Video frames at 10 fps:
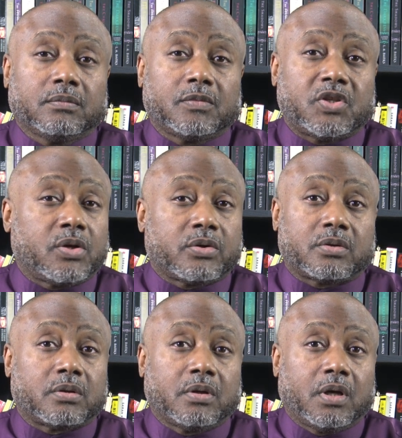
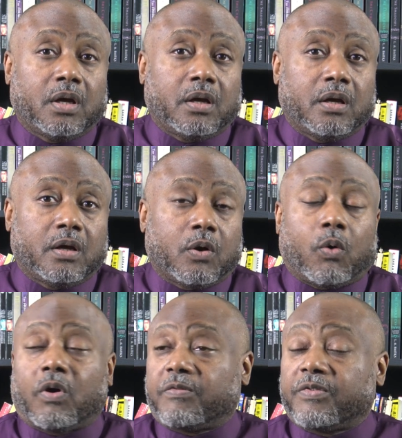Seriously
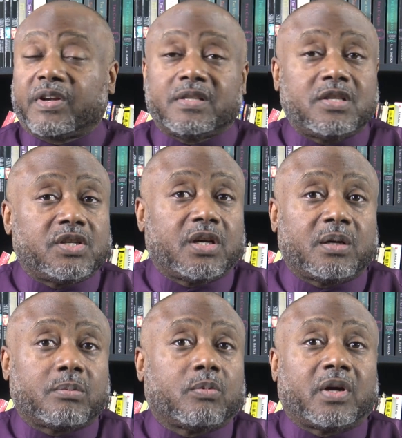or
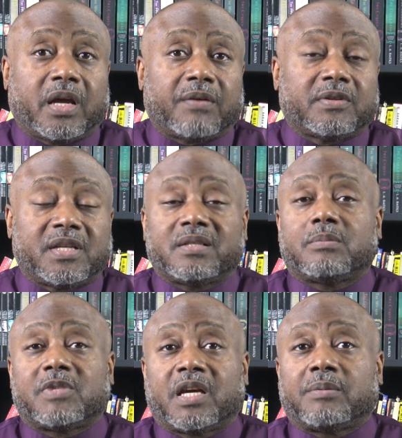friendship, whatever. Take
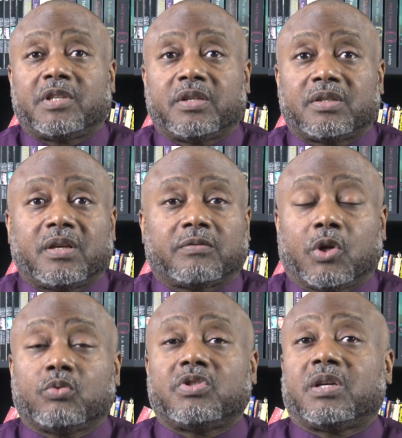some time to yourself.
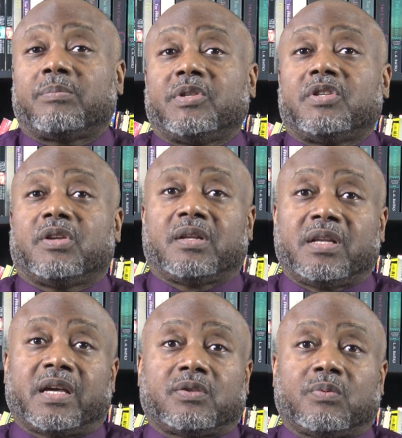Don't jump into the
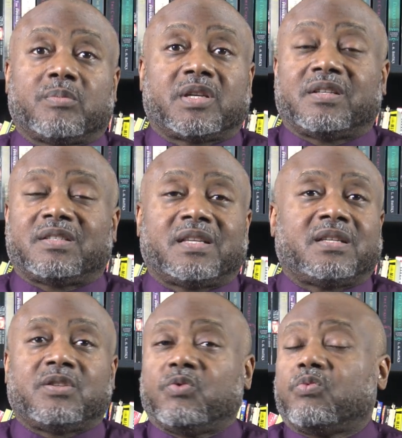next one because
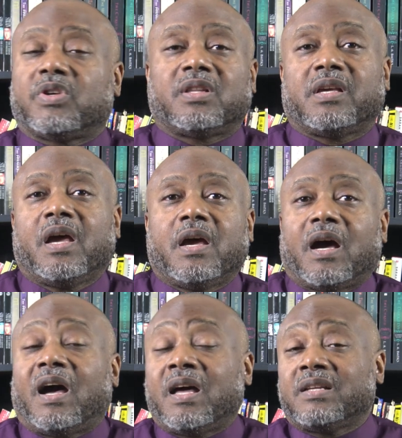then you really,
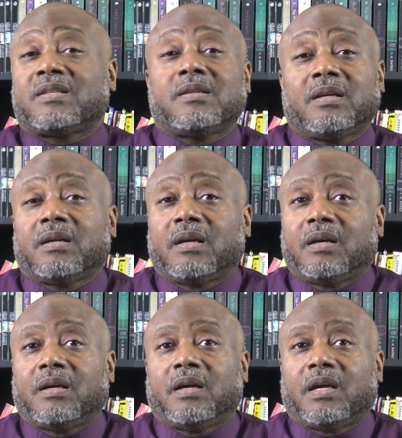honestly,
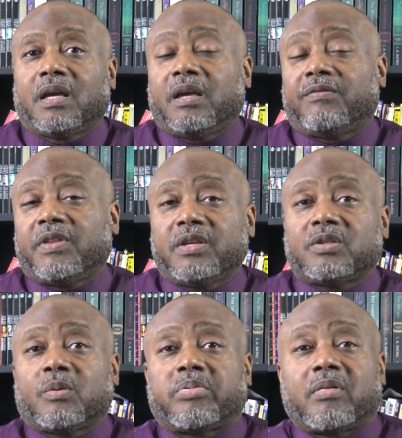if
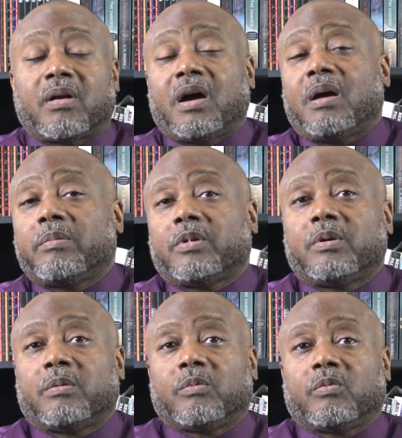there's a
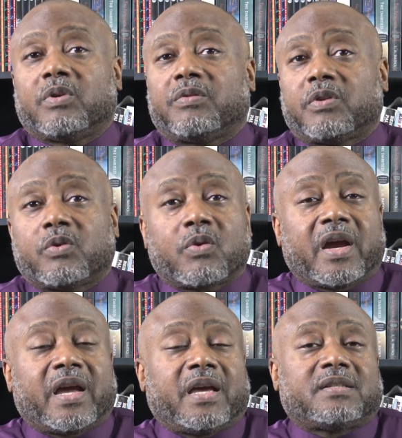problem with the
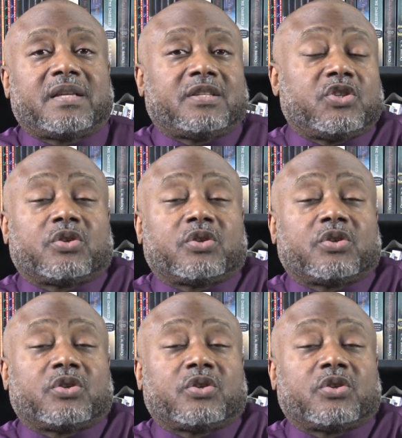grass that